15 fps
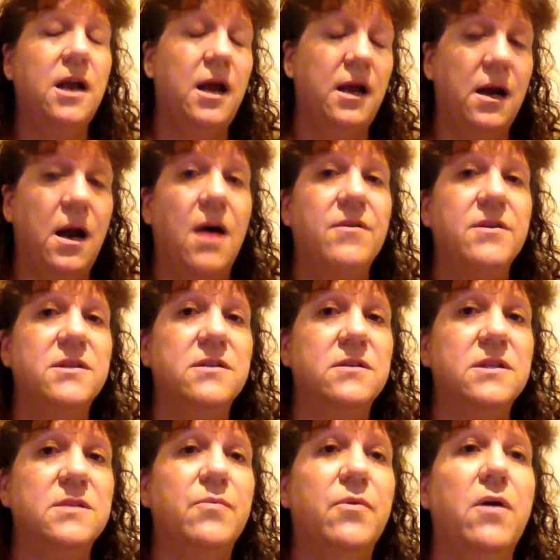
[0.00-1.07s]
and other
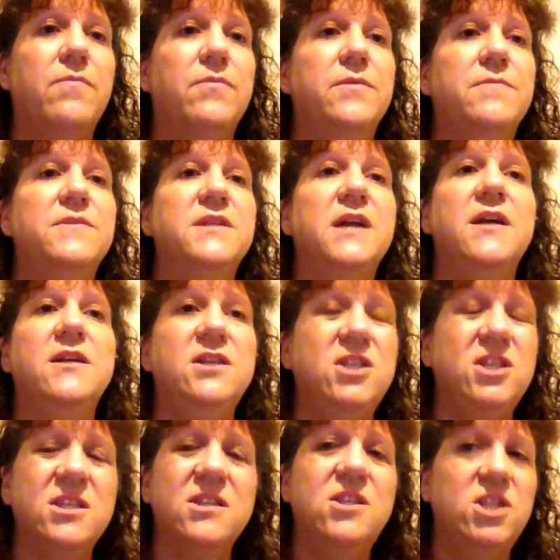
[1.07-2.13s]
sorts of problems, and you
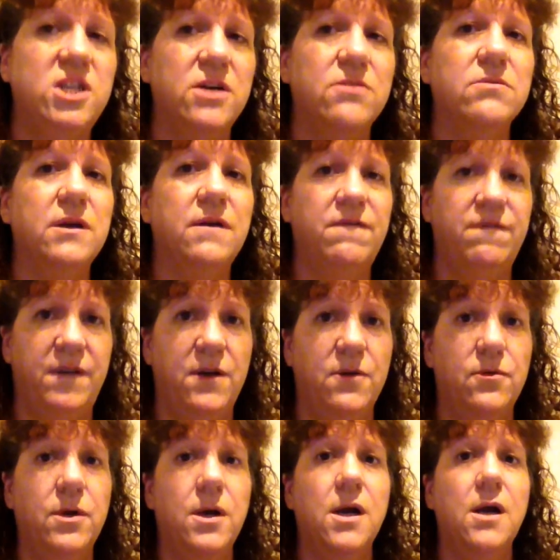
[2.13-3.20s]
just generally feel